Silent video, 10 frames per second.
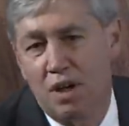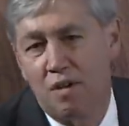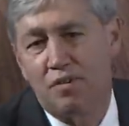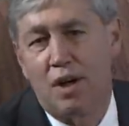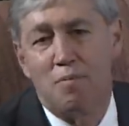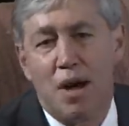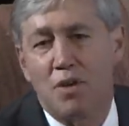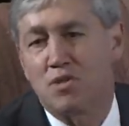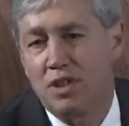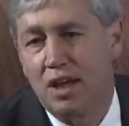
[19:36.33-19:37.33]
of a
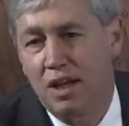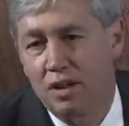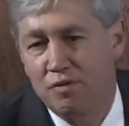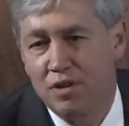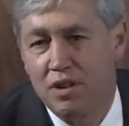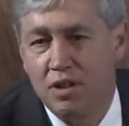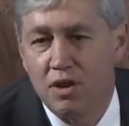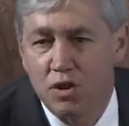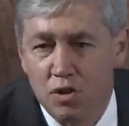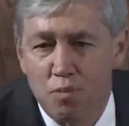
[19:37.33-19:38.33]
mouse, an elephant, and a
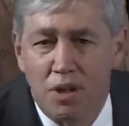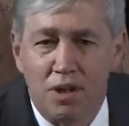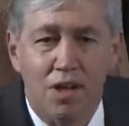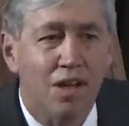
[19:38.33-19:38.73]
human,